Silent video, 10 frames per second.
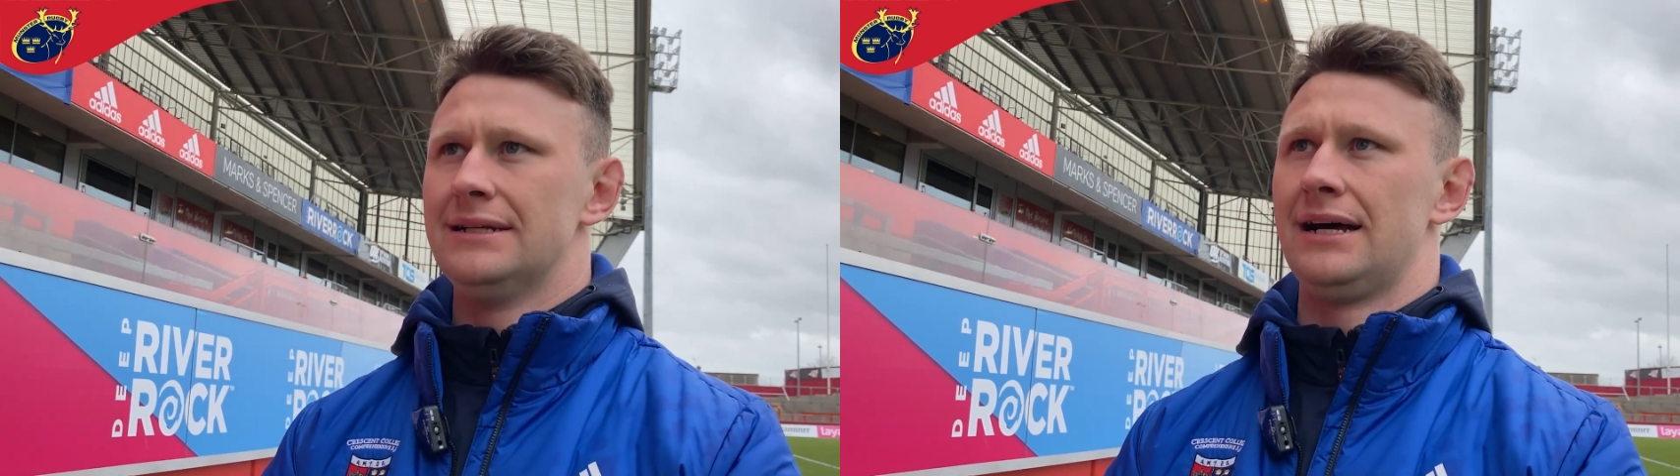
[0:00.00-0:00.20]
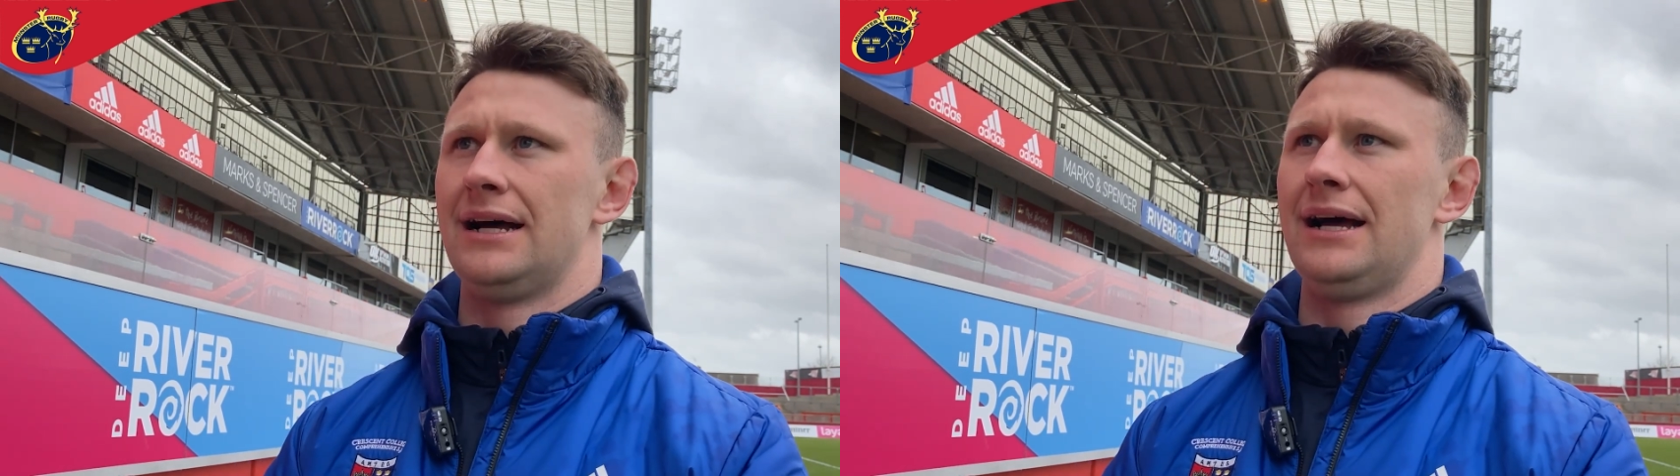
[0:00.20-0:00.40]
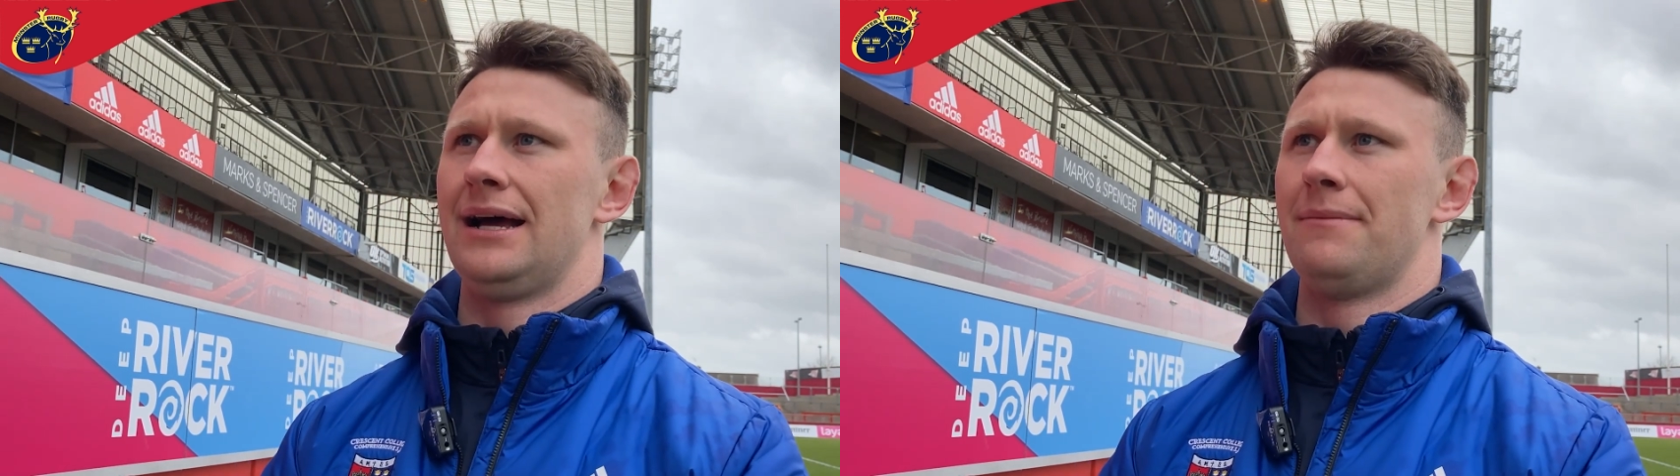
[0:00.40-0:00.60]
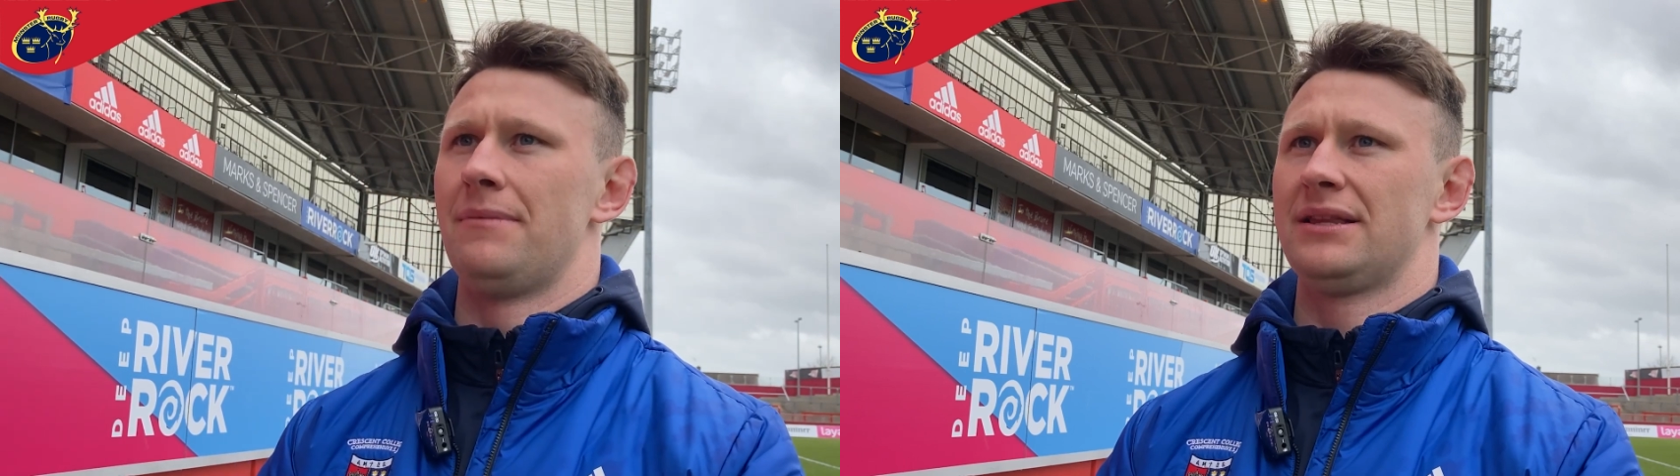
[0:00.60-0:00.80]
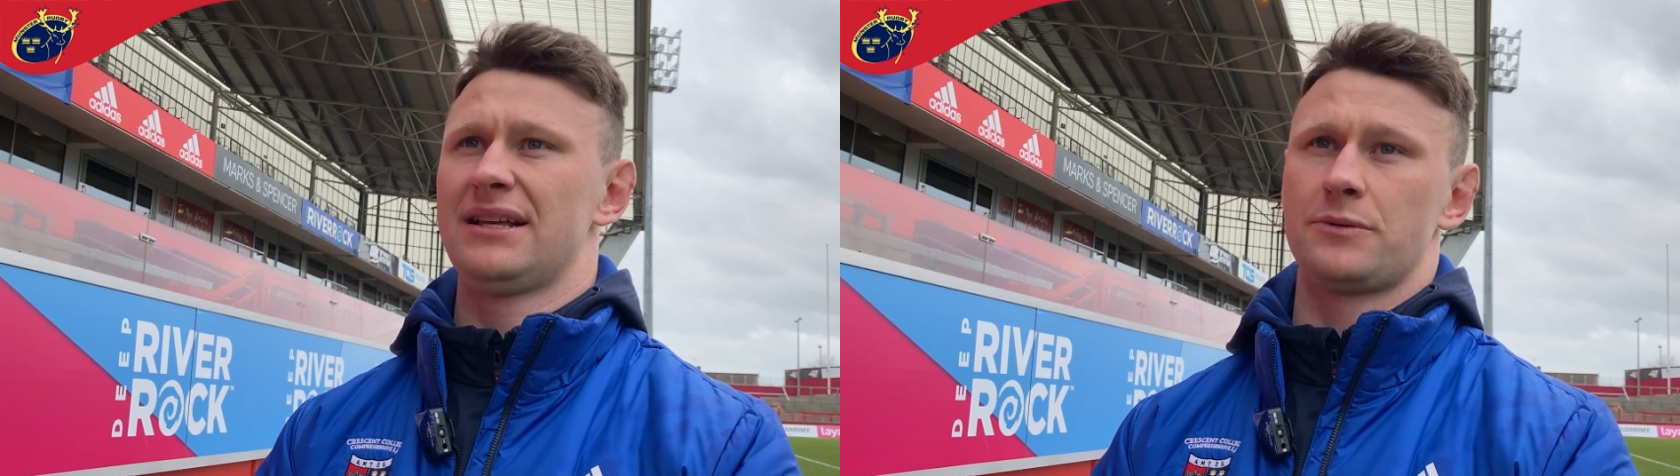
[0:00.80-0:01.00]

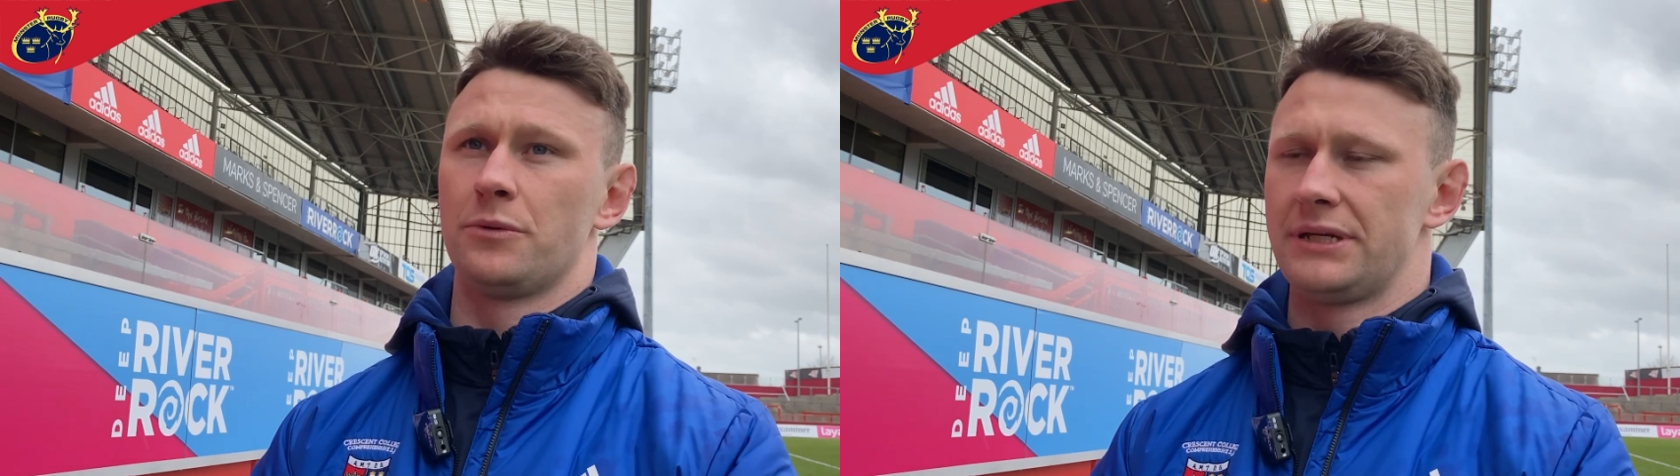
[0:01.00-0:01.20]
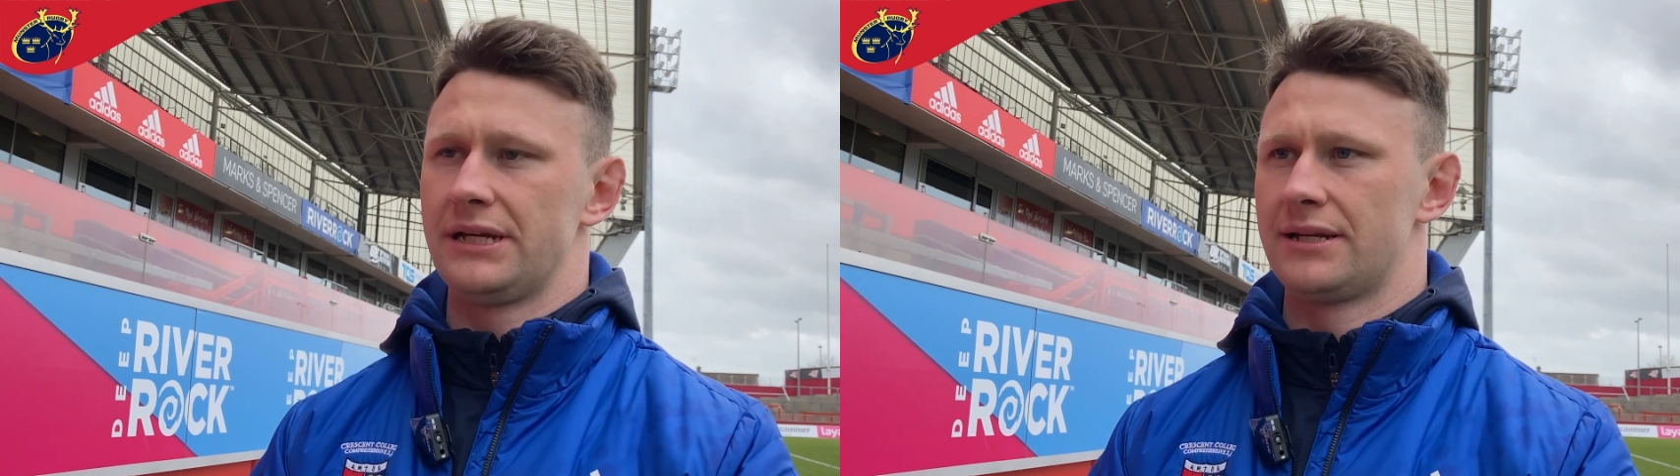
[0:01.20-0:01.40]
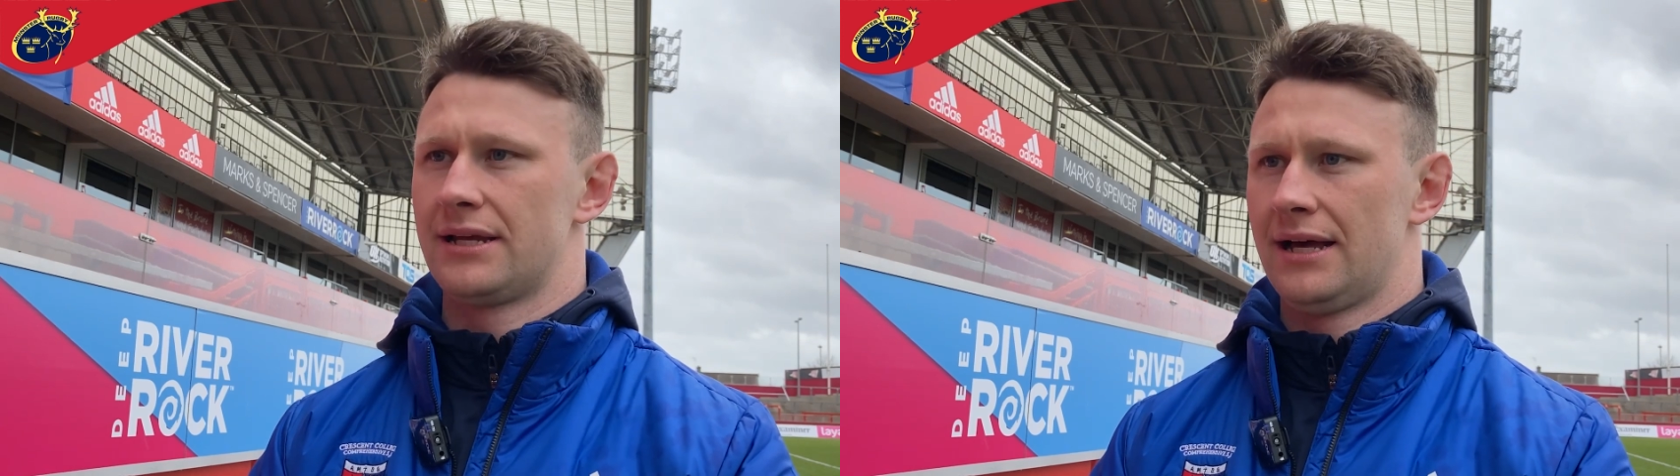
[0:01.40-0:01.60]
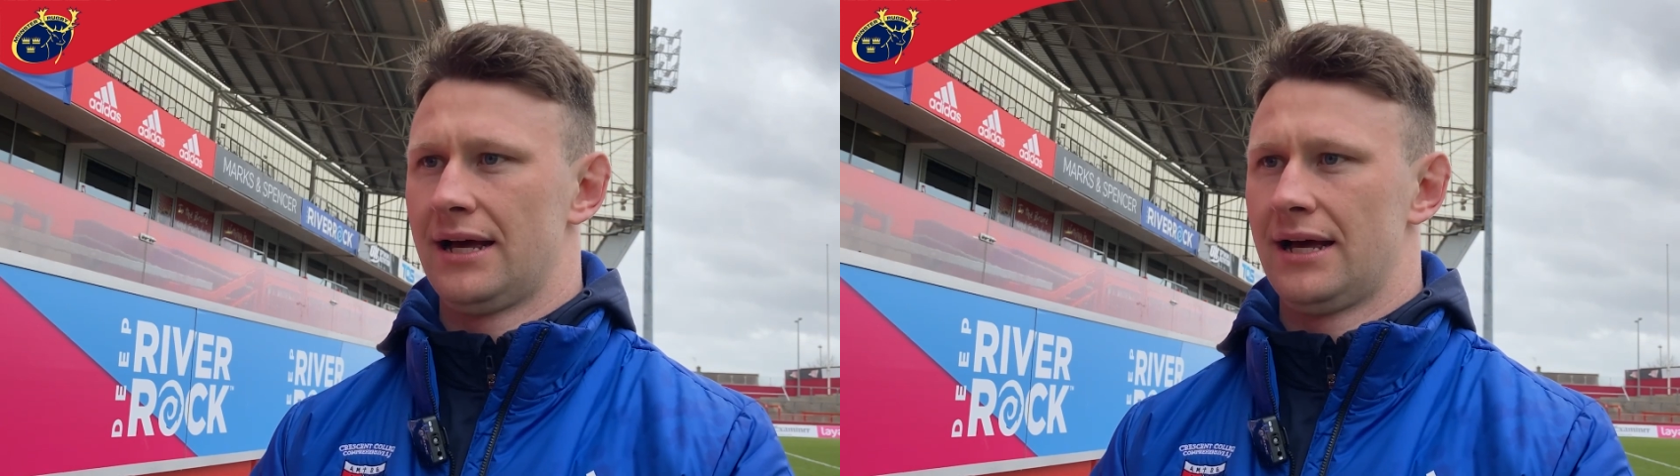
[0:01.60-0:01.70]
And that's what we did.